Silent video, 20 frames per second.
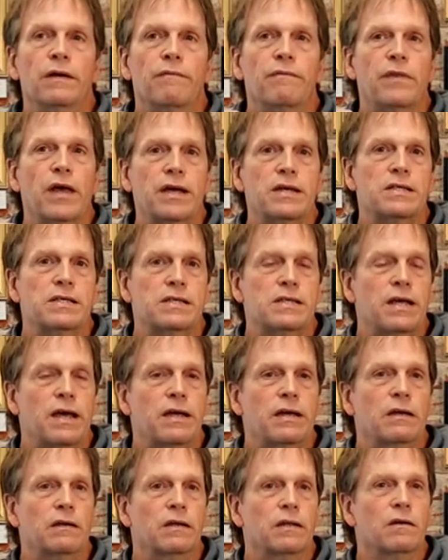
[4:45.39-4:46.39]
they
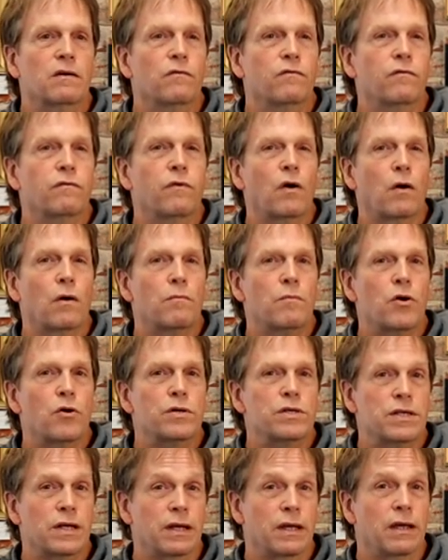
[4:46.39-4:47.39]
stay a little
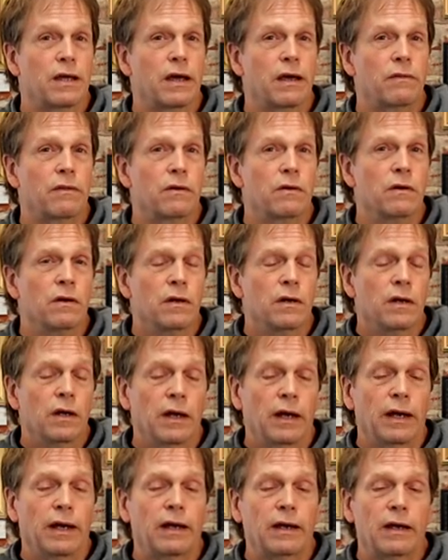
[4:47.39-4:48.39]
firmer together
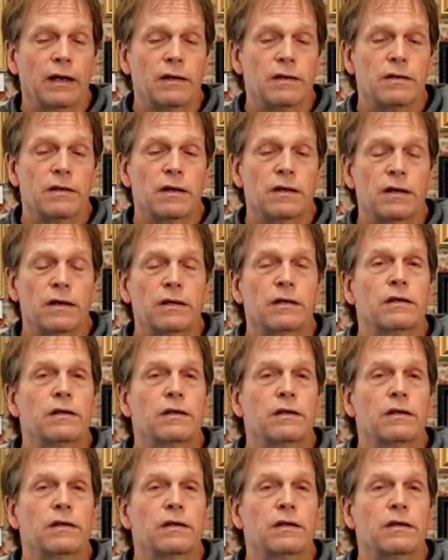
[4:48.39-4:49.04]
and uh,